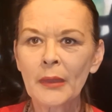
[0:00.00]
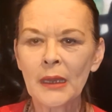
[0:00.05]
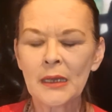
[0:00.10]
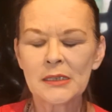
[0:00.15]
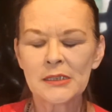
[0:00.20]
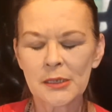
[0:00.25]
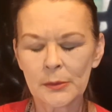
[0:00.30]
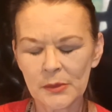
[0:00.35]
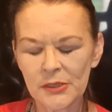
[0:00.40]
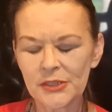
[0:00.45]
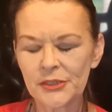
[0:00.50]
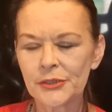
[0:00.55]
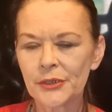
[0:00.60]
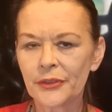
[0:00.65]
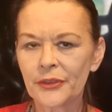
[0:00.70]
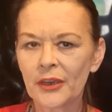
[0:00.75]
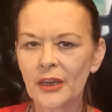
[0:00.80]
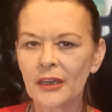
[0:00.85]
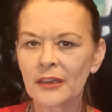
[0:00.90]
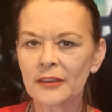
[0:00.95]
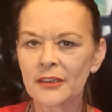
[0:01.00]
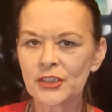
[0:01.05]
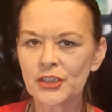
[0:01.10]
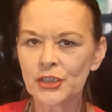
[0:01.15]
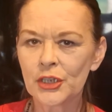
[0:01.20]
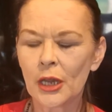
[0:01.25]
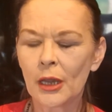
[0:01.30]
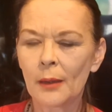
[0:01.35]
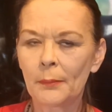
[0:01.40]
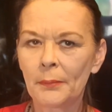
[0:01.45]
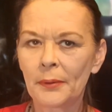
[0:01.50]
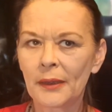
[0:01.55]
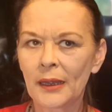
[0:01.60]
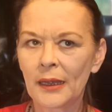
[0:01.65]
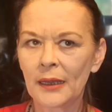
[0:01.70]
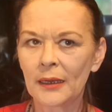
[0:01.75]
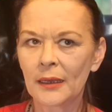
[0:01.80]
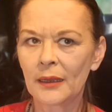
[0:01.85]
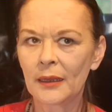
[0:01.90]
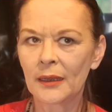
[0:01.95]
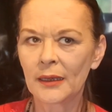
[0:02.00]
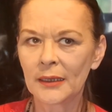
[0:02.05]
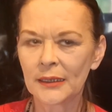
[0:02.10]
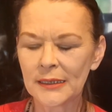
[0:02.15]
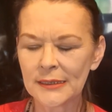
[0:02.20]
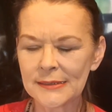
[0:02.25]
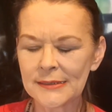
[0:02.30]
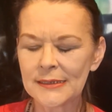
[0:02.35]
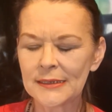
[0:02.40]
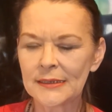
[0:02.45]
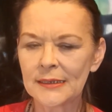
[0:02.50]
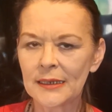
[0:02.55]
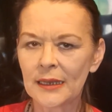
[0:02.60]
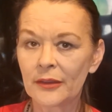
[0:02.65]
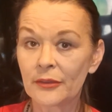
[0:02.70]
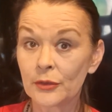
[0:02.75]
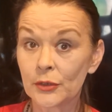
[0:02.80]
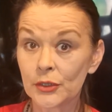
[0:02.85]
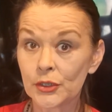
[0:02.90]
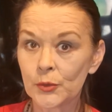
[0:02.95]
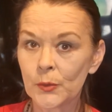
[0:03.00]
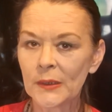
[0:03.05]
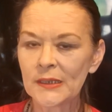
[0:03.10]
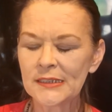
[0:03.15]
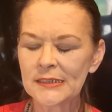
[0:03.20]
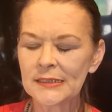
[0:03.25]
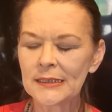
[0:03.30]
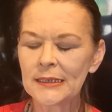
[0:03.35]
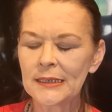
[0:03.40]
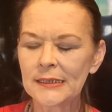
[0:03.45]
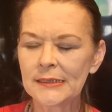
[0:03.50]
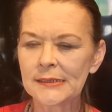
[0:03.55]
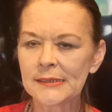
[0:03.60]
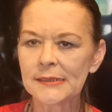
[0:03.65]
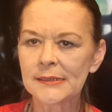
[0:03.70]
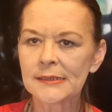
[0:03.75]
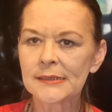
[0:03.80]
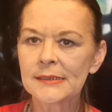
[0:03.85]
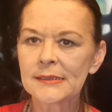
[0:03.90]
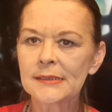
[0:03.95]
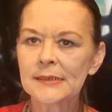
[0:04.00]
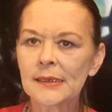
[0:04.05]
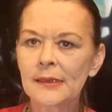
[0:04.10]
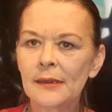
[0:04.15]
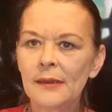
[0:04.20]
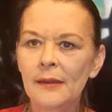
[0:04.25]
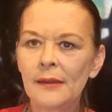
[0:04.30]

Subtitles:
So I stood there in the shop and I considered it, I thought 20 litres.